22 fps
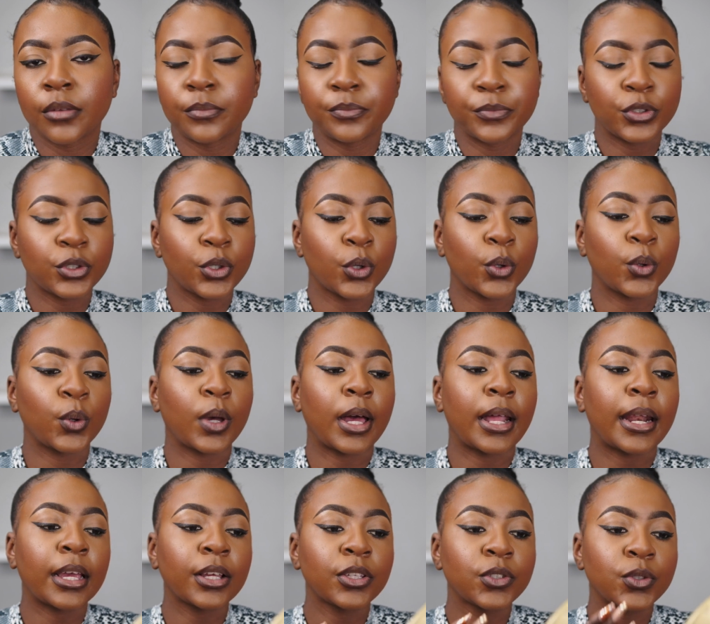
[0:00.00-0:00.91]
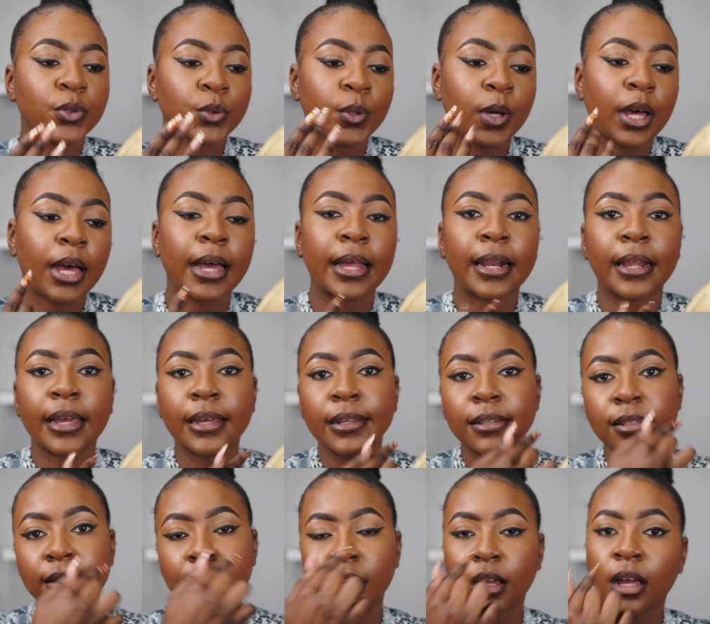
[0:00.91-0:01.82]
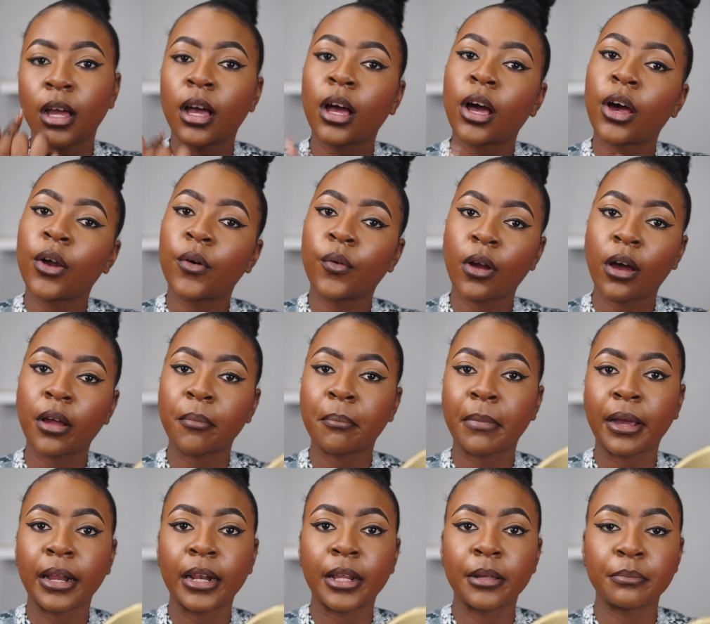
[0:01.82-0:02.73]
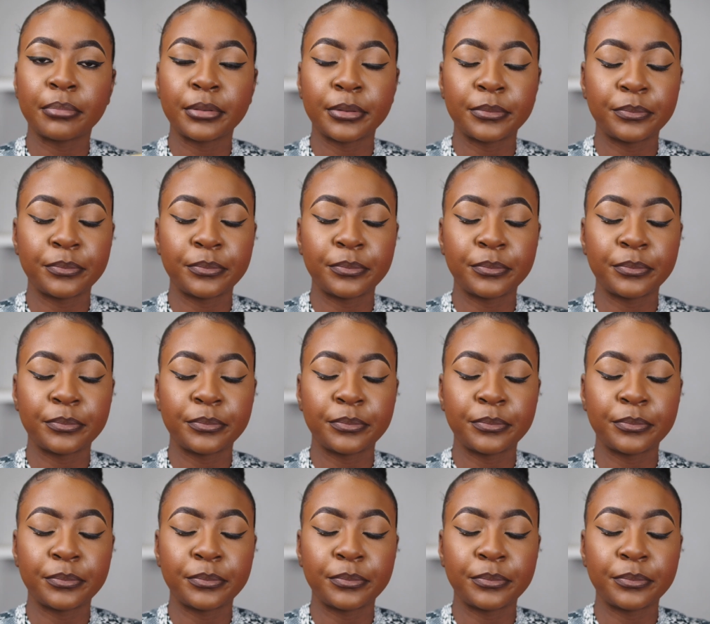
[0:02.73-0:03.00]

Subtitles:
So I like to highlight around my lip.